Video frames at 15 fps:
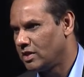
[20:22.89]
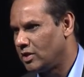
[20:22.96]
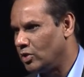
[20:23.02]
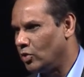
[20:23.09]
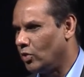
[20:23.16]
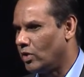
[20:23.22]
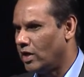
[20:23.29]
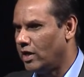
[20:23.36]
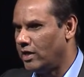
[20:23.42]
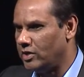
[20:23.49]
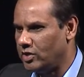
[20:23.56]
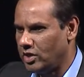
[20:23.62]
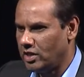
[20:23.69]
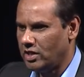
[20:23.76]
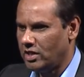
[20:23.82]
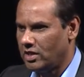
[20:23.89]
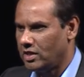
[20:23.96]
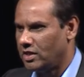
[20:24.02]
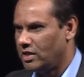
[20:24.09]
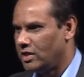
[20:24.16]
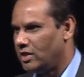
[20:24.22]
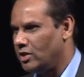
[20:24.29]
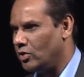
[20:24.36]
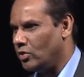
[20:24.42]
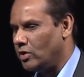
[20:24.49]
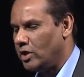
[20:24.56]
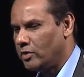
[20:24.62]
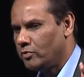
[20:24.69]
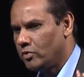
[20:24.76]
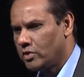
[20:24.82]
your IT, your
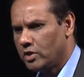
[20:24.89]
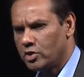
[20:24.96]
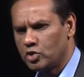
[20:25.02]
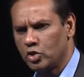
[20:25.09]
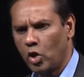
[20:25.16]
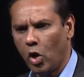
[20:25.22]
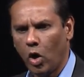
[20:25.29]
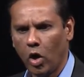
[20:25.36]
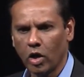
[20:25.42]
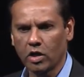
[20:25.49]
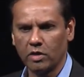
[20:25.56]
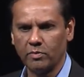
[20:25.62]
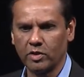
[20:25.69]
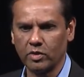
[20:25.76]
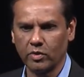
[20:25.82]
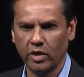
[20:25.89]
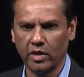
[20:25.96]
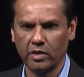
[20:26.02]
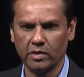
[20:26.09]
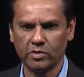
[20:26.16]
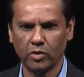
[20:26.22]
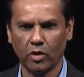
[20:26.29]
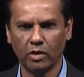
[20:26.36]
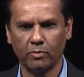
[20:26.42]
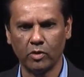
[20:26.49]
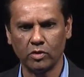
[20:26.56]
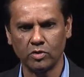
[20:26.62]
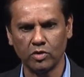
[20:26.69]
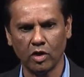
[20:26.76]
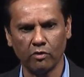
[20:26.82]
network, it's all coming together. It's all
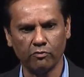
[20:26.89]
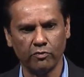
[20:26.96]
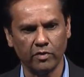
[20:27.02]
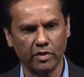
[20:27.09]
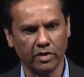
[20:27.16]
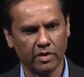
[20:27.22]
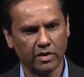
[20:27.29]
about software.